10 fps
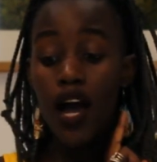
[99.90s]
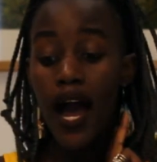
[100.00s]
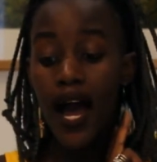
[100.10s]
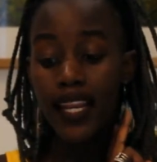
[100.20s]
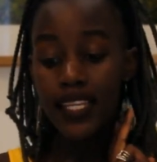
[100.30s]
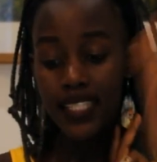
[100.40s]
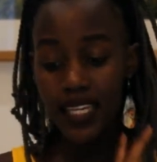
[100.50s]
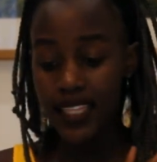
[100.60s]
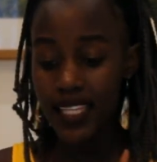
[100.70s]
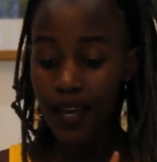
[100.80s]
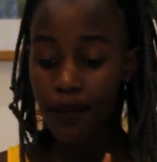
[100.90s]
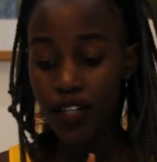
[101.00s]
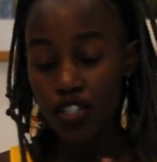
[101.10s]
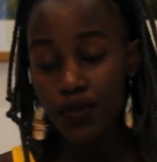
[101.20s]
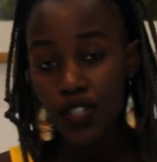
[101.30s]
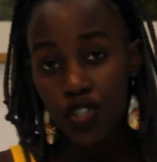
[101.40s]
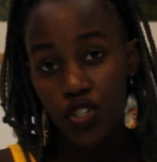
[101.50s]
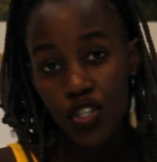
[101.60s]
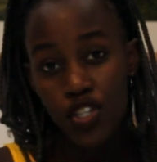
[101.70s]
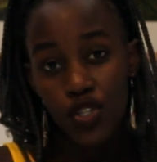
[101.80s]
And the second thing about chopsticks
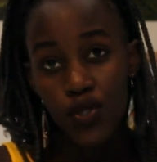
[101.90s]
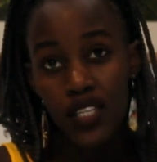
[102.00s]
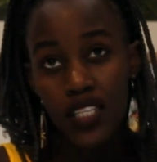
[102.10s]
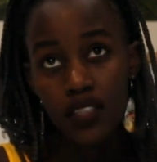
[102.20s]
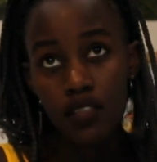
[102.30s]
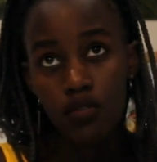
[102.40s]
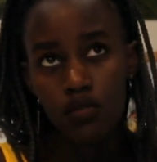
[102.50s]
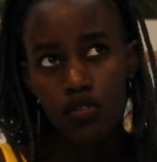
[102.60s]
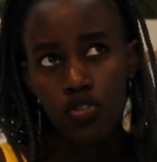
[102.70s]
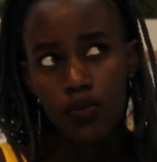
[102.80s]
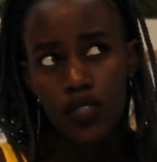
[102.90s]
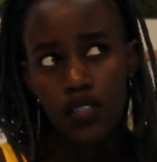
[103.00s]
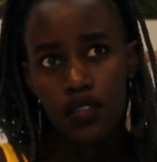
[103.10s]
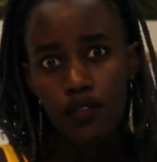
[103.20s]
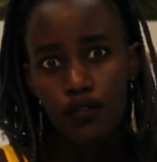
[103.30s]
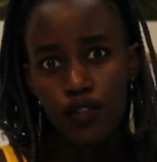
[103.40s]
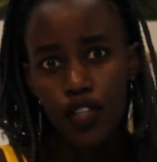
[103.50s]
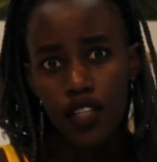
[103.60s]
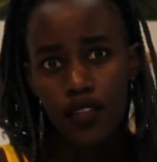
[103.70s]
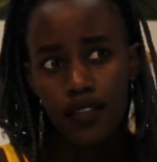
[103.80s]
you shouldn't do is, no, not chopsticks,
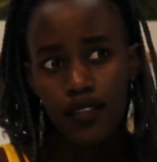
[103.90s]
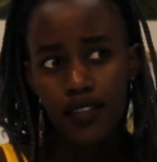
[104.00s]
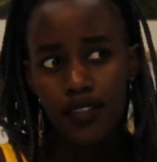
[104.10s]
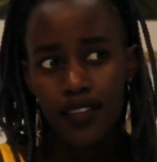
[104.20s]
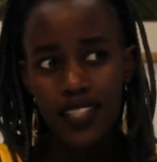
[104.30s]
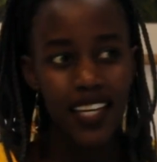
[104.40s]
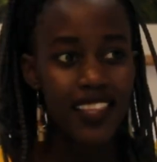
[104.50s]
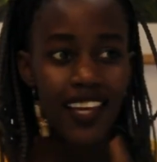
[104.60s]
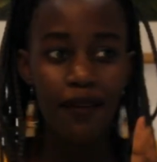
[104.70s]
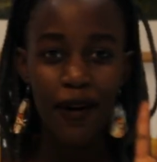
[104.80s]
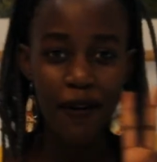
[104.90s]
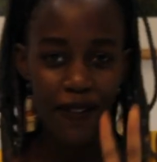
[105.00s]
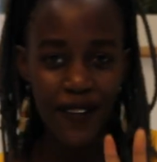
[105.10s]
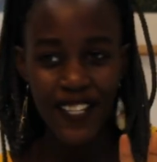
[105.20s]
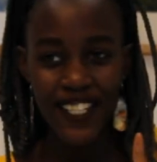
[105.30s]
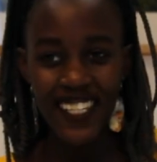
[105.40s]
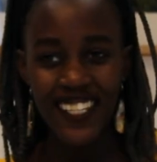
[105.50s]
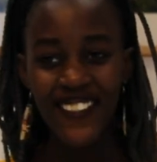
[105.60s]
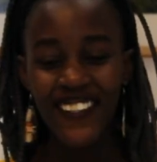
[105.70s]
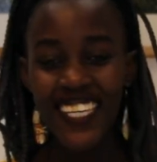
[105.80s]
food. The second thing about food you
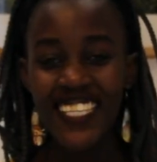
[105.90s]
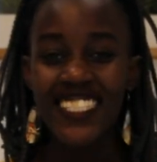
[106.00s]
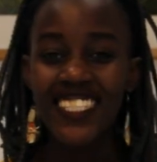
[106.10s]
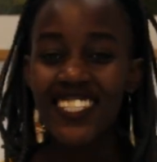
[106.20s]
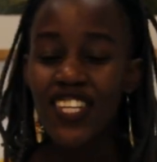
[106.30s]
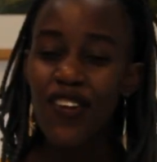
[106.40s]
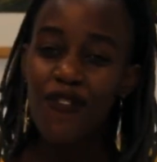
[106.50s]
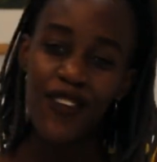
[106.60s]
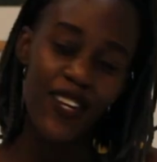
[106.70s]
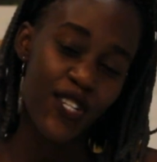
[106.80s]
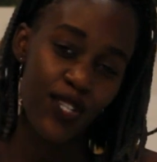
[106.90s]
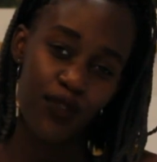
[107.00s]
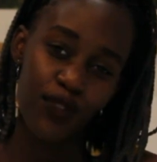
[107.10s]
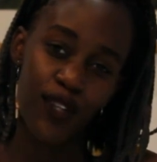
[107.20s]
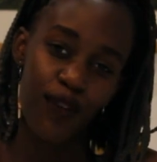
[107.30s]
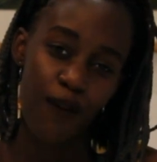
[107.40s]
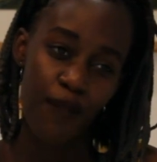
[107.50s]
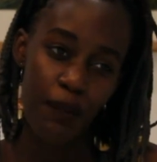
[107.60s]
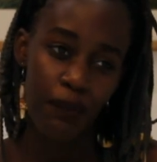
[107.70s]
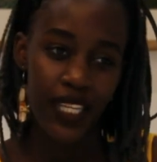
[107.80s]
shouldn't do is don't finish your food
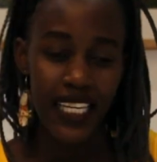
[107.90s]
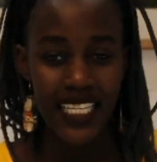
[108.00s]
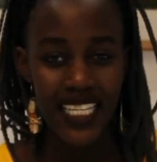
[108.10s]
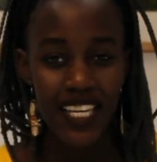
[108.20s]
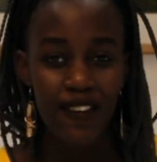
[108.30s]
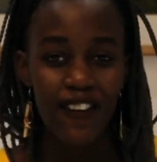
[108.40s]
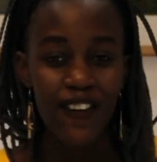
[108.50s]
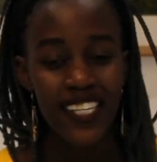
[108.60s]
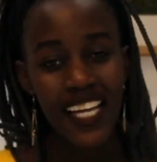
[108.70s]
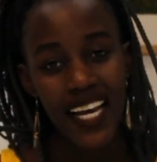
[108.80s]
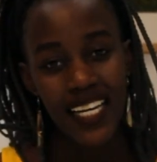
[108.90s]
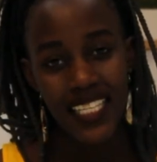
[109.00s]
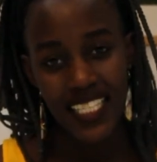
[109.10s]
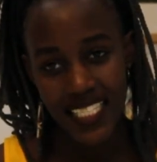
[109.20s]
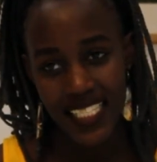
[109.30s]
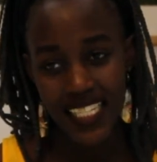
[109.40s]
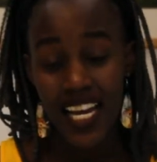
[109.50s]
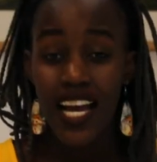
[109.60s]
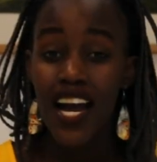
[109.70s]
from the plate if you're done eating.